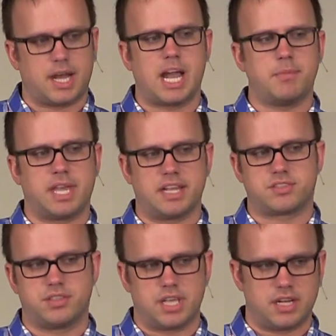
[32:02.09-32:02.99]
the time he
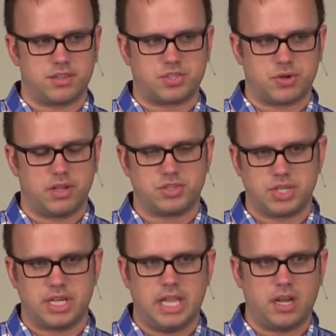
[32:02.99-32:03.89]
gets to the end of the
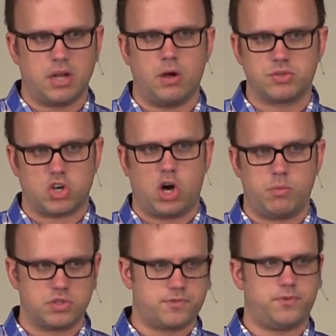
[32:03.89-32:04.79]
trilogy, he goes
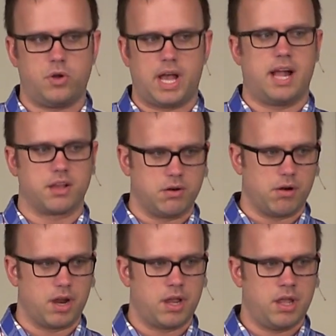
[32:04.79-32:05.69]
almost full
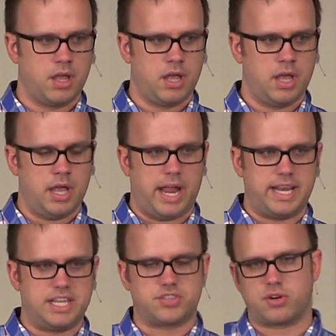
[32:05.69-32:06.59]
allegory.
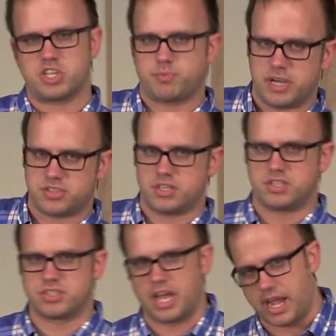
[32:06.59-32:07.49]
And he starts
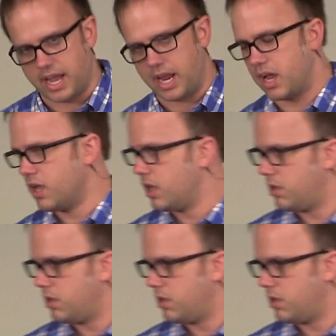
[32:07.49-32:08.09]
basically saying,